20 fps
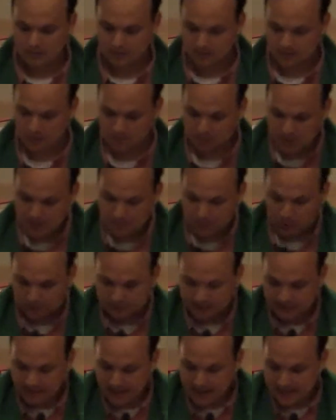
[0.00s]
The people in
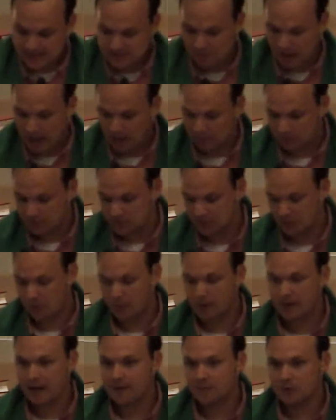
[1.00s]
today's Bible
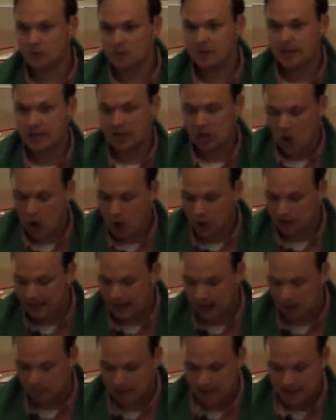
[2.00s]
story, after being called
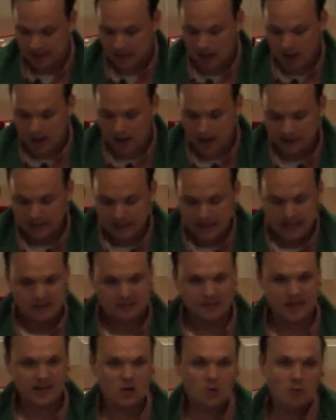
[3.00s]
out by God,
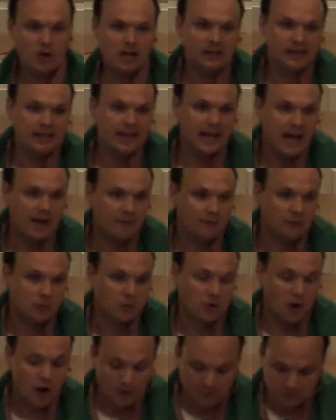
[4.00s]
they quickly
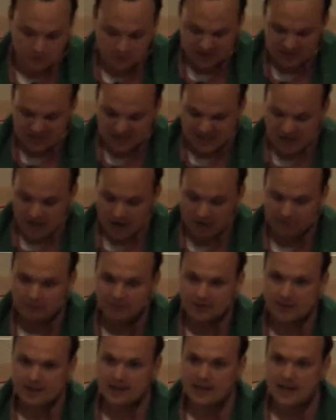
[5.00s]
offer,
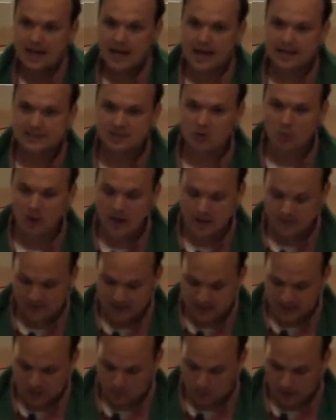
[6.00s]
stuff as a way of
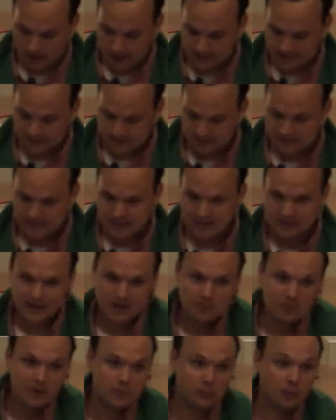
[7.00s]
getting right.
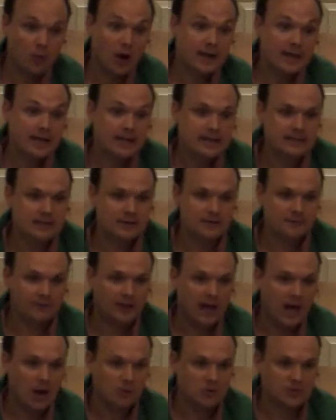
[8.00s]
They went running to the
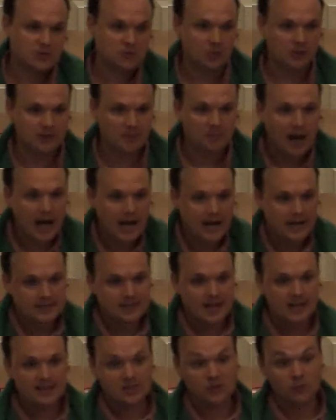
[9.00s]
flower store to buy a
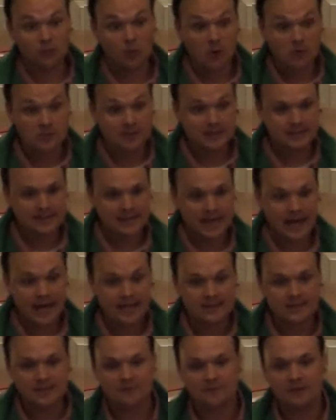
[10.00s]
dozen roses
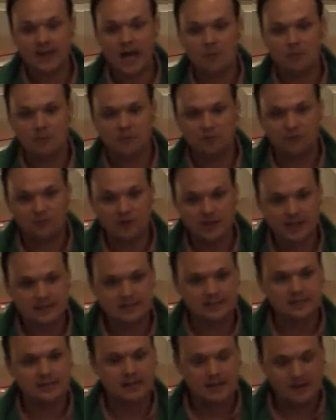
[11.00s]
as if that would
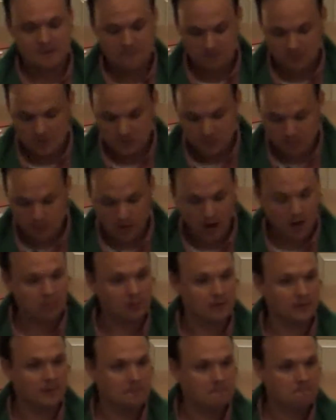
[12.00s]
fix the
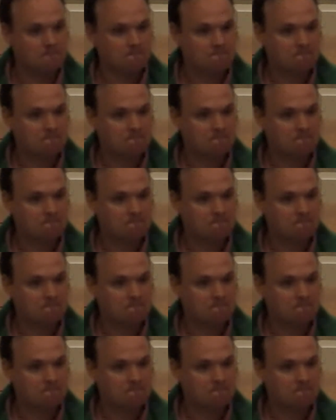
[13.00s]
problem.